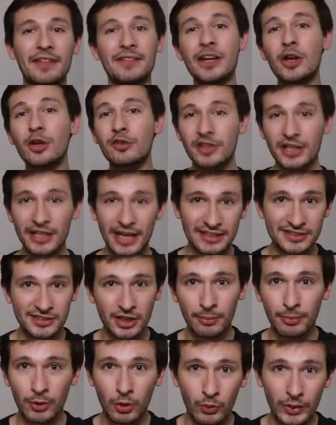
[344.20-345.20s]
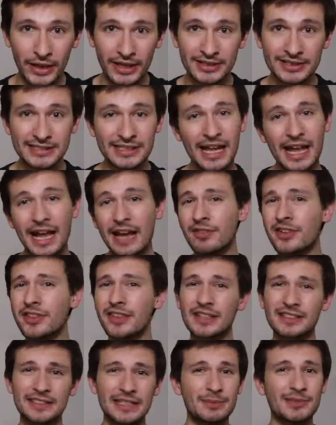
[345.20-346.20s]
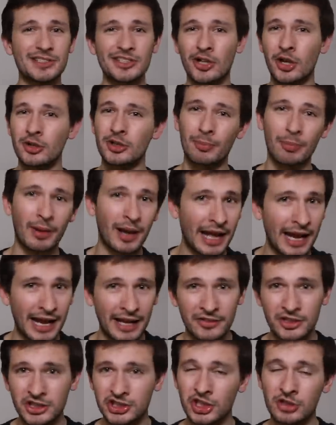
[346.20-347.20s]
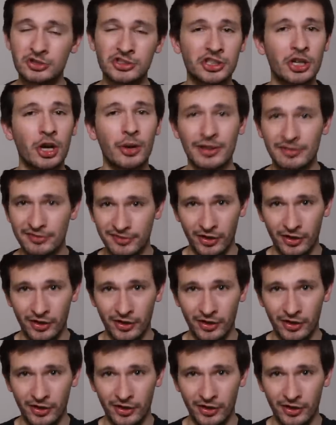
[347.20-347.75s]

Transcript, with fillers: And then over the next couple of weeks, everything seems to go to plan. The shows are going